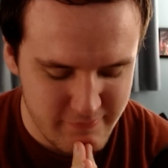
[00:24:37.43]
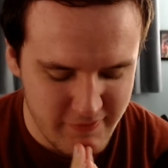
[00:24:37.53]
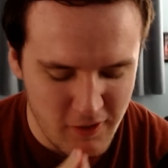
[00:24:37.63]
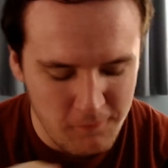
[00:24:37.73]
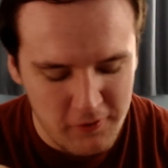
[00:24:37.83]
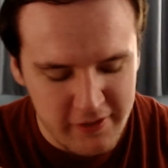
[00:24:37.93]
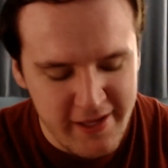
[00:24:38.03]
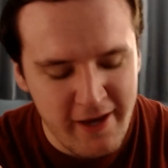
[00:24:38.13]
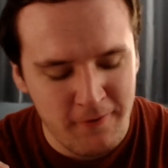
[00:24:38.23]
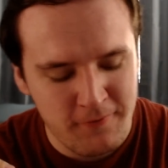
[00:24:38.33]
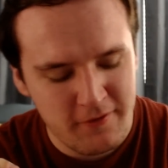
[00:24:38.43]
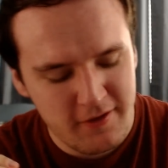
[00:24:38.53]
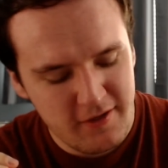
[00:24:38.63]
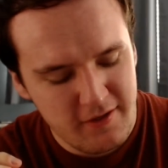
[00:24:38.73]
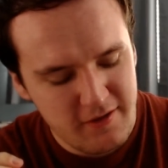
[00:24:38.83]
hopefully now,
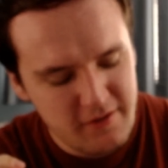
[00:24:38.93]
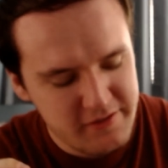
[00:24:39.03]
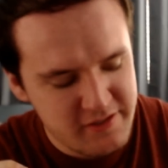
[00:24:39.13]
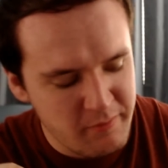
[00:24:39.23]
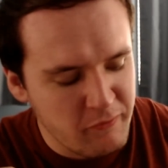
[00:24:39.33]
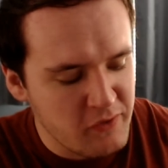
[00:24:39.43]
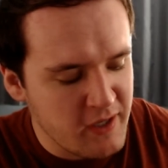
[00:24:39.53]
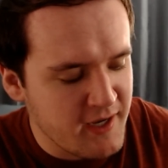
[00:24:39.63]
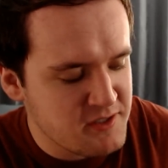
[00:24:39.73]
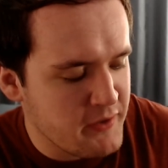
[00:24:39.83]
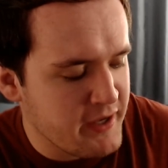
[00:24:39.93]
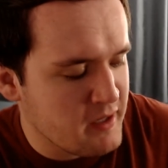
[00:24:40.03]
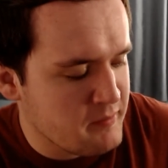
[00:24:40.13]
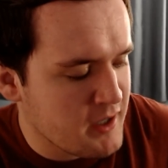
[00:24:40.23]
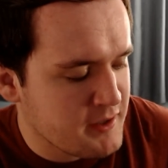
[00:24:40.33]
some of you guys who hated
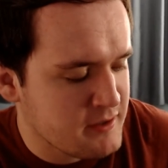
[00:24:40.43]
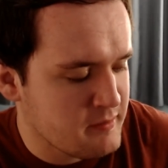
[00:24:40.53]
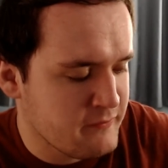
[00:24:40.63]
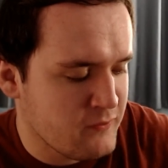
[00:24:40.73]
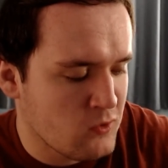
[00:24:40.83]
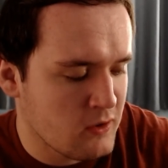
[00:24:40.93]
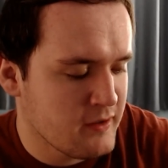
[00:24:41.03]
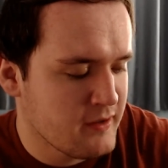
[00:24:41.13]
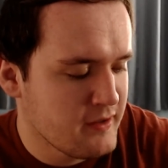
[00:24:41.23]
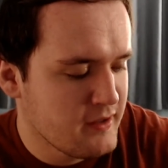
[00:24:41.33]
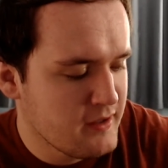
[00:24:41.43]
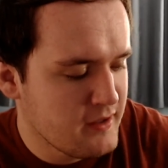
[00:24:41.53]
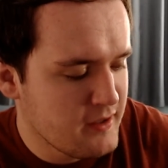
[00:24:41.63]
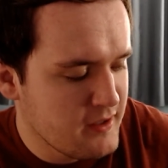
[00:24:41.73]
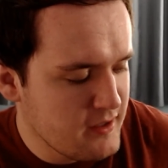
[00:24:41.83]
Bakugo before,
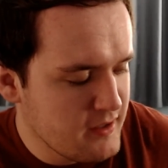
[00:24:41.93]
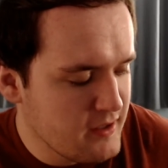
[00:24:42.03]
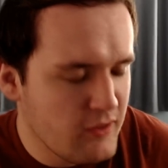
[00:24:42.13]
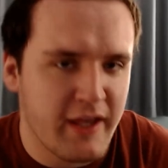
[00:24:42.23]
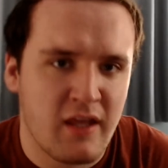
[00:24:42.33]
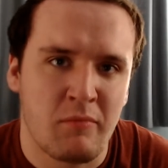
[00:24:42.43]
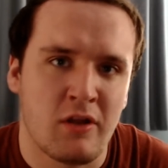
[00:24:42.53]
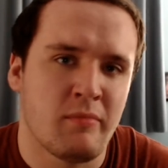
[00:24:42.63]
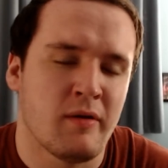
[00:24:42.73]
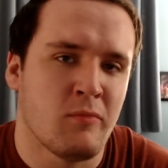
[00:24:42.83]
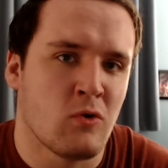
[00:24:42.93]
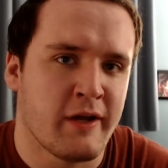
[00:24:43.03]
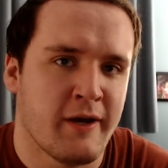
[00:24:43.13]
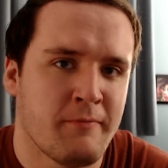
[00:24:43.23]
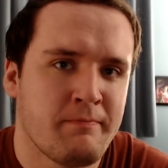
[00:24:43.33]
like him a little bit more
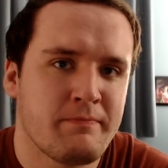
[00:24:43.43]
now.